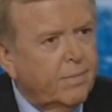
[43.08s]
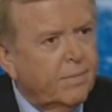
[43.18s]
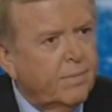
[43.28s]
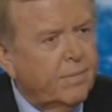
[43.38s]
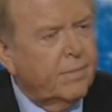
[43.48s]

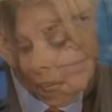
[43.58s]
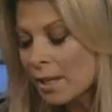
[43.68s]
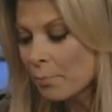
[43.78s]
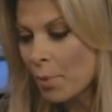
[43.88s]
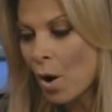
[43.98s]
Well, I think
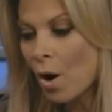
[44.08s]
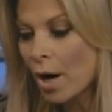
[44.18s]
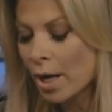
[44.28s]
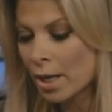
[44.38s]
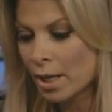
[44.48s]
in
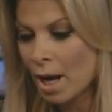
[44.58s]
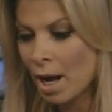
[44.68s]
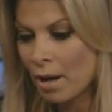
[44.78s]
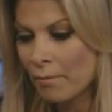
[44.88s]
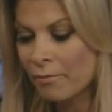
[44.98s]
part,
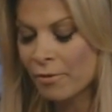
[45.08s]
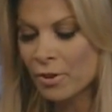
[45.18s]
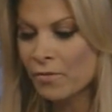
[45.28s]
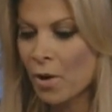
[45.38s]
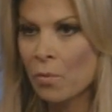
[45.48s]

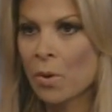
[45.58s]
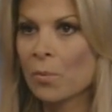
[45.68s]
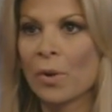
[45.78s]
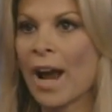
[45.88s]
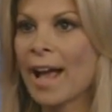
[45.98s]
first of all,
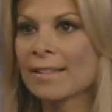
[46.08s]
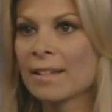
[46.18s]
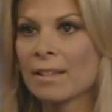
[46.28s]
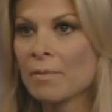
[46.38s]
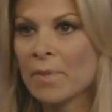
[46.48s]
what we're
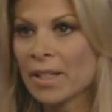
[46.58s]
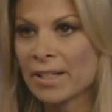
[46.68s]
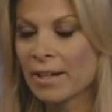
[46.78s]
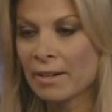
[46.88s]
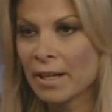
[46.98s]
asking the
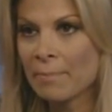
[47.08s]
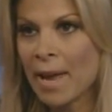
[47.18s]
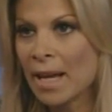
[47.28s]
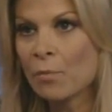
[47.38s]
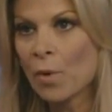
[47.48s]
military
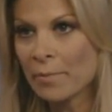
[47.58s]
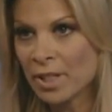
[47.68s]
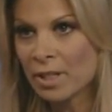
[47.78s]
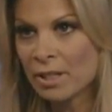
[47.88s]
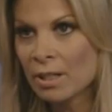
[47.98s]
men and
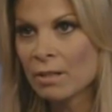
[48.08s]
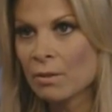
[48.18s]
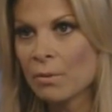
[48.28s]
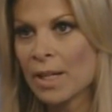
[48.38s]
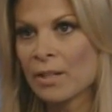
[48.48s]
women to
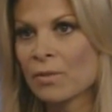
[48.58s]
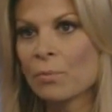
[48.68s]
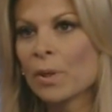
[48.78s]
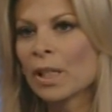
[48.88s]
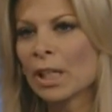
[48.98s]
do is
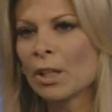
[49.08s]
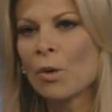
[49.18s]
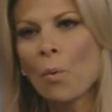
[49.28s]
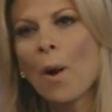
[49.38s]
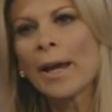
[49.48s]
really
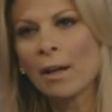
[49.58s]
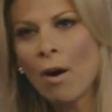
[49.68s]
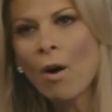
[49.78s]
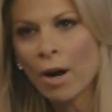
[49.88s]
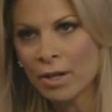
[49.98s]
quite
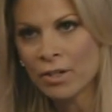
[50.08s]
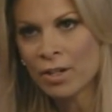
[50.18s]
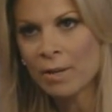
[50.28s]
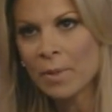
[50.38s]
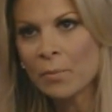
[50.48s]

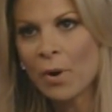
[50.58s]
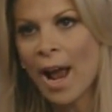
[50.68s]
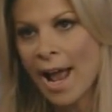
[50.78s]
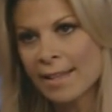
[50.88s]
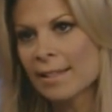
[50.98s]
harsh. I mean, we're
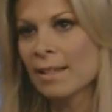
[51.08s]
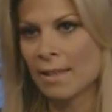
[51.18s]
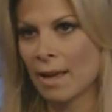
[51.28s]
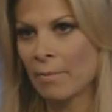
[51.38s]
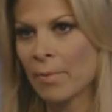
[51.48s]

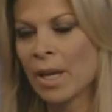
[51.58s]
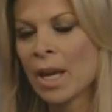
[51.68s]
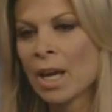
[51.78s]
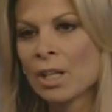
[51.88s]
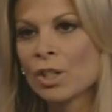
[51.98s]
asking them
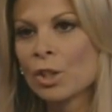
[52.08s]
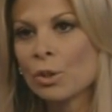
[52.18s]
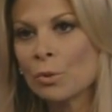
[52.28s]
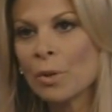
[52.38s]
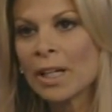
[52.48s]

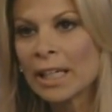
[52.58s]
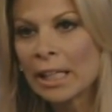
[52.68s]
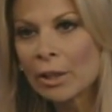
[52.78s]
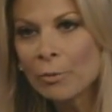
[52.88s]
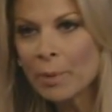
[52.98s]
to
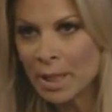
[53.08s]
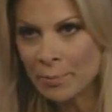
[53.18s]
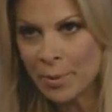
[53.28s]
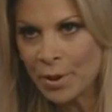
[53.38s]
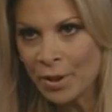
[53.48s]
kill
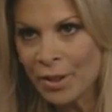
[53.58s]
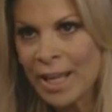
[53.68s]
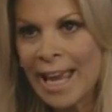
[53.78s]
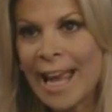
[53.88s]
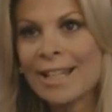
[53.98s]
people
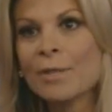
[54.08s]
and to